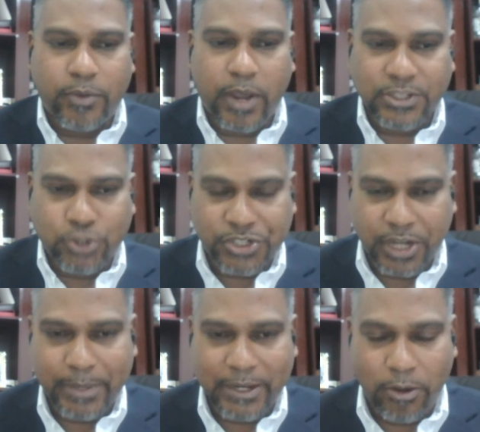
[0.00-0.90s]

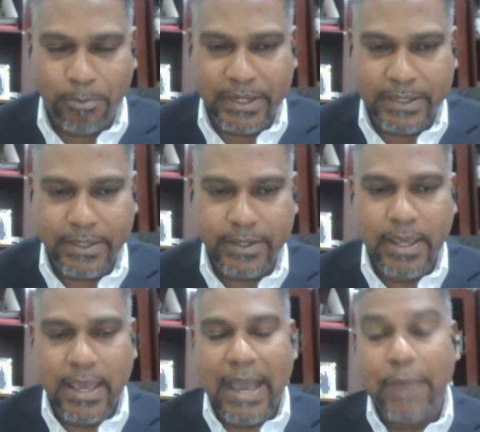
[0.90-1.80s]
construction being completed,
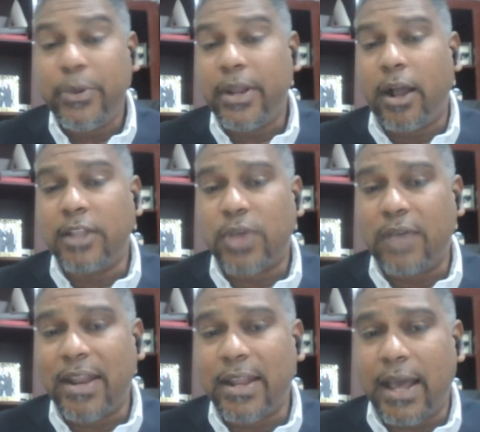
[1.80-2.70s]
and we'll also
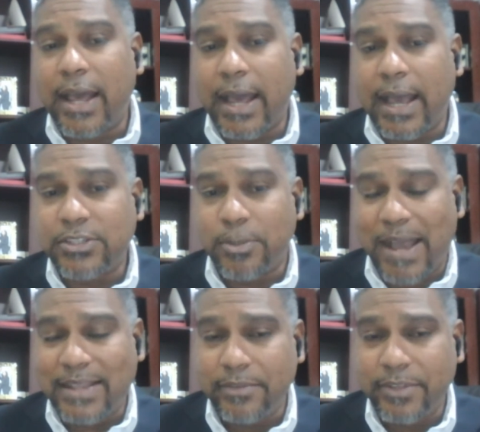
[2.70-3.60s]
have some
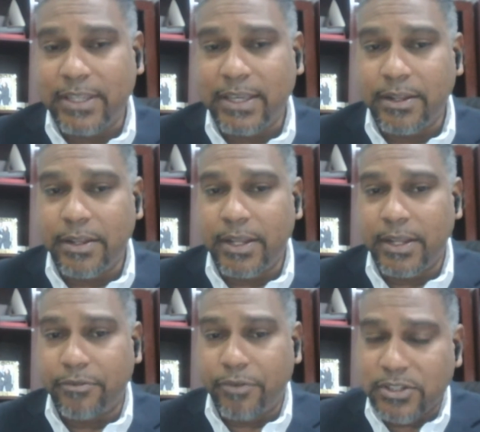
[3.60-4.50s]
activity in
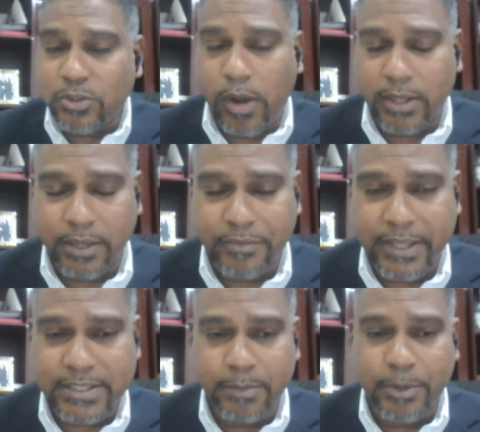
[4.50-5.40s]
the first quarter of
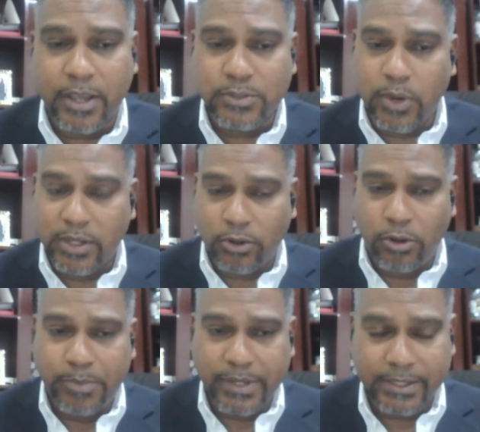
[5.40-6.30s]
next year because we want to
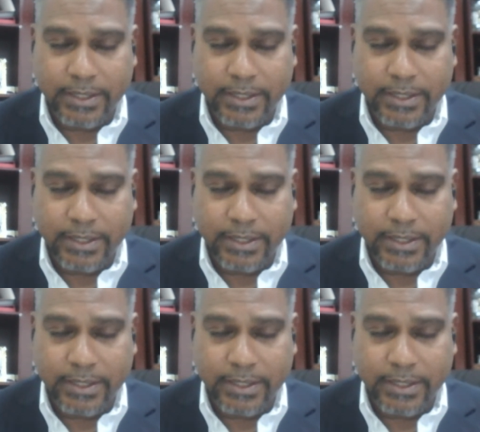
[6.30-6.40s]
complete